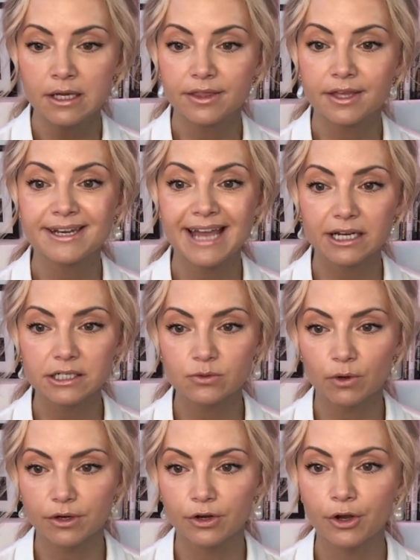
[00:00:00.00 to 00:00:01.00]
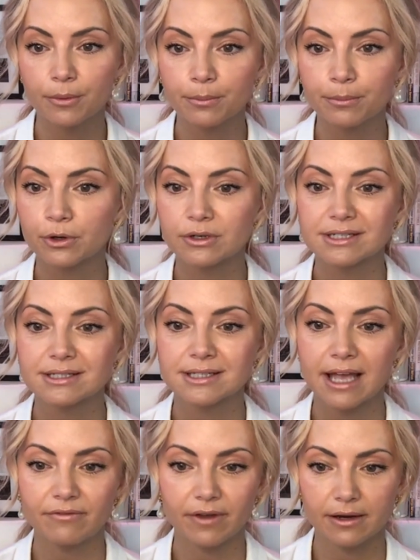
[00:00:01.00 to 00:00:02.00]
The next one, number
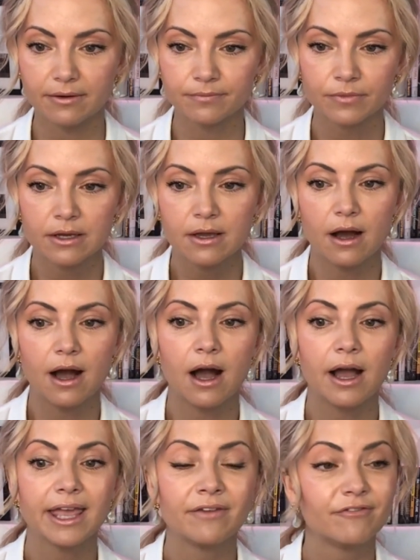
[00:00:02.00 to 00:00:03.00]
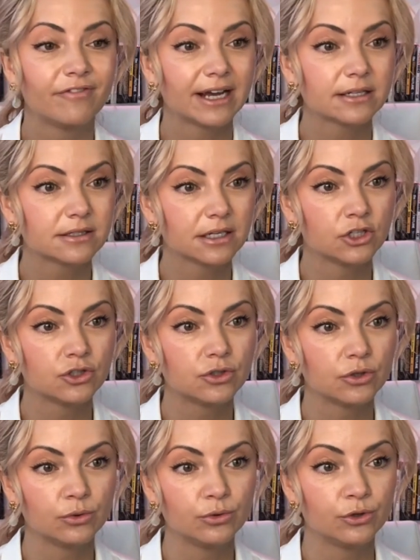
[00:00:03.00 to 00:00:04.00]
seven, uh, invest
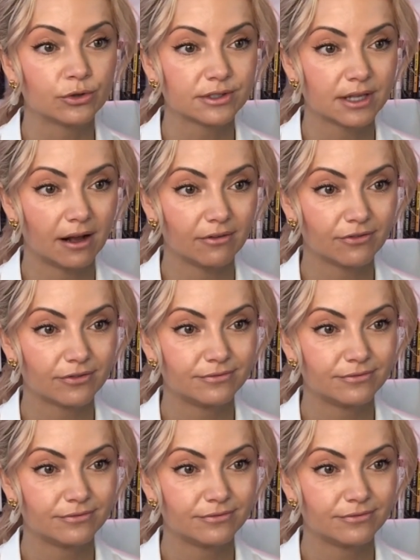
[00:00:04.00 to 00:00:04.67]
into yourself.